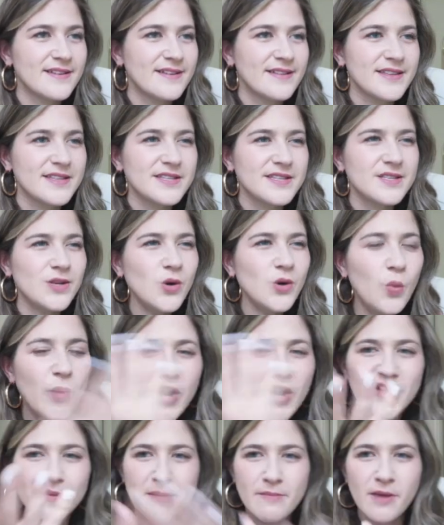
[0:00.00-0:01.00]
This is so
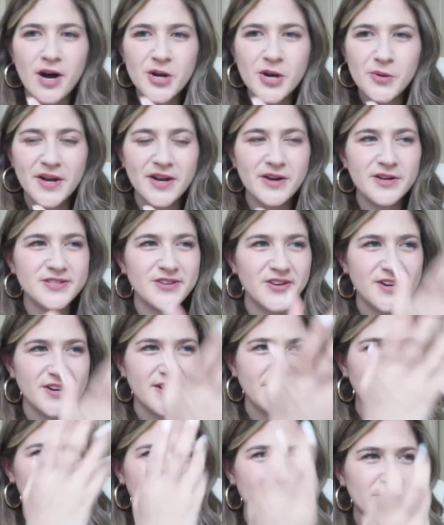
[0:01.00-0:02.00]
weird that my moderators
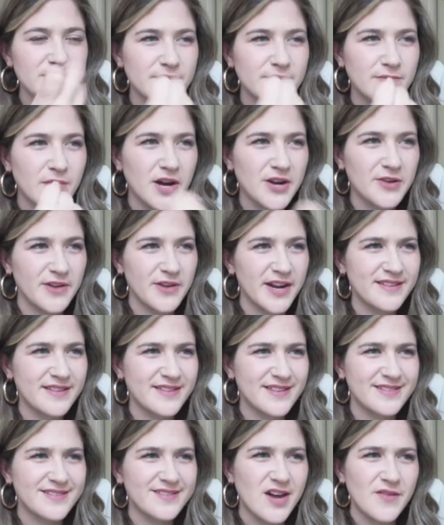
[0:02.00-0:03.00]
aren't able to moderate
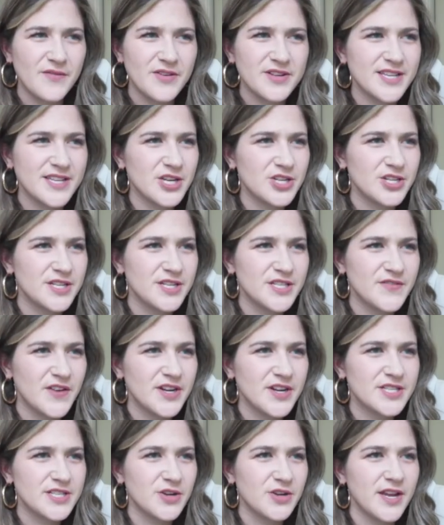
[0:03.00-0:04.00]
this conversation. It's very
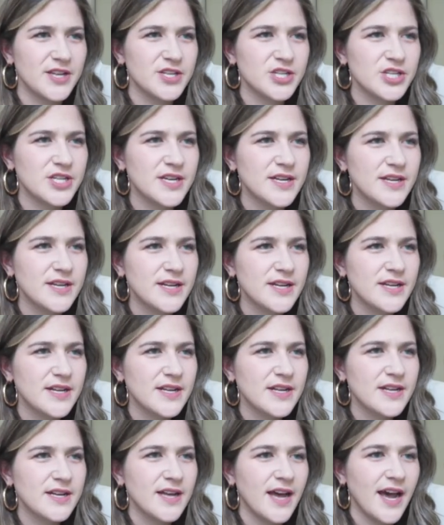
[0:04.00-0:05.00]
strange.
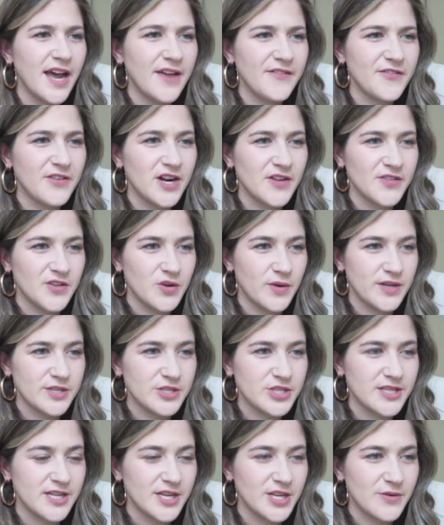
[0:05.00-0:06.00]
I forgot the
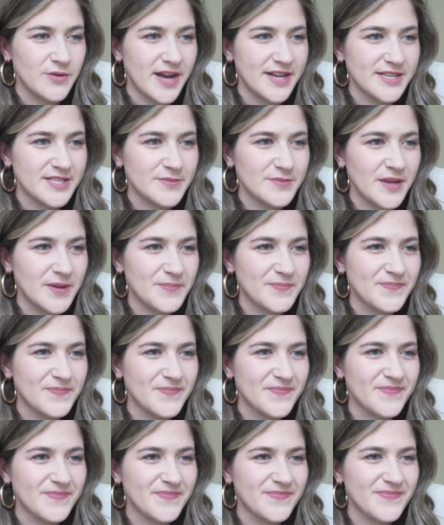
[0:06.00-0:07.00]
question that you asked me.
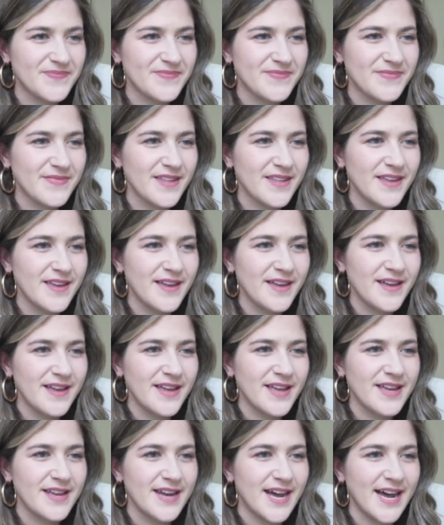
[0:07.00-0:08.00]

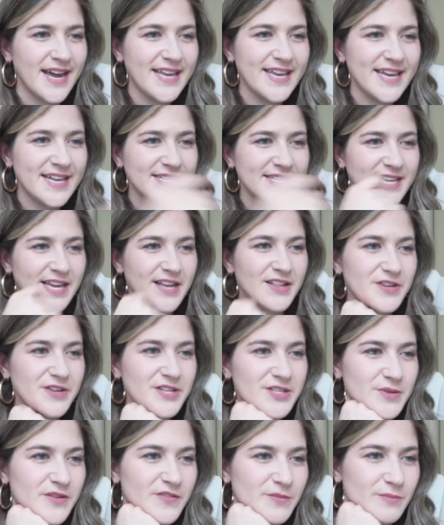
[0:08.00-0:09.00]
Can I get Taylor
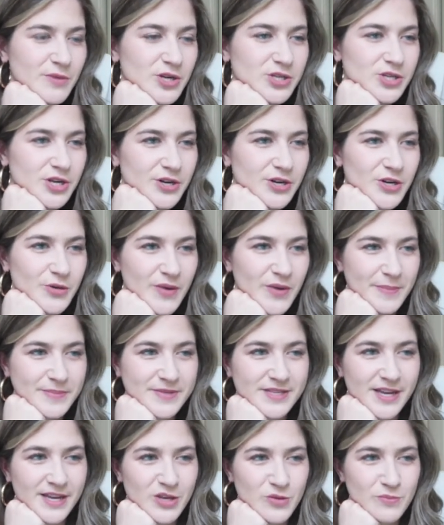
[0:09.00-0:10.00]
Swift merch on her
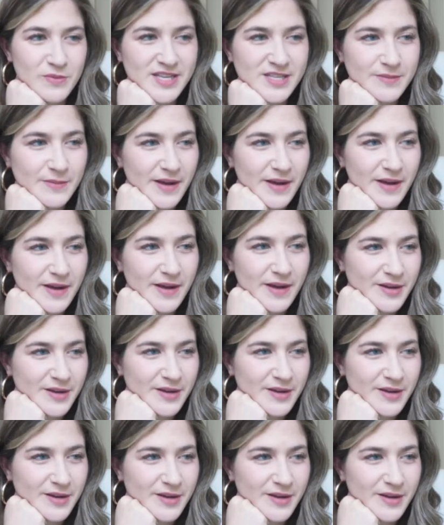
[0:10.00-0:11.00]
website? You missed my
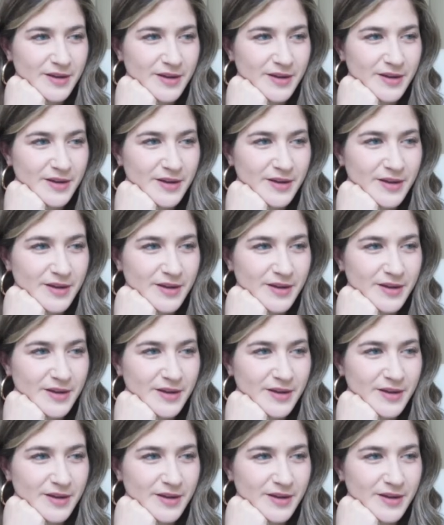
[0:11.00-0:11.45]
unboxings.